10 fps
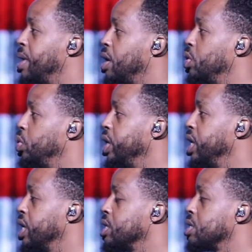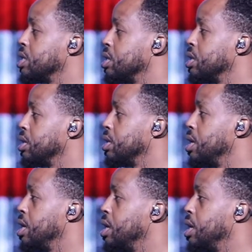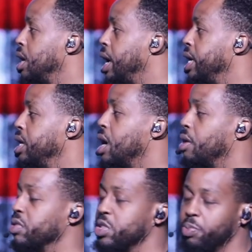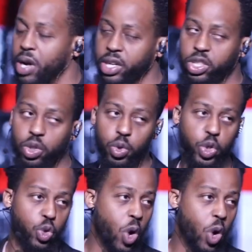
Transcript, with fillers: about who He is and He not respond to who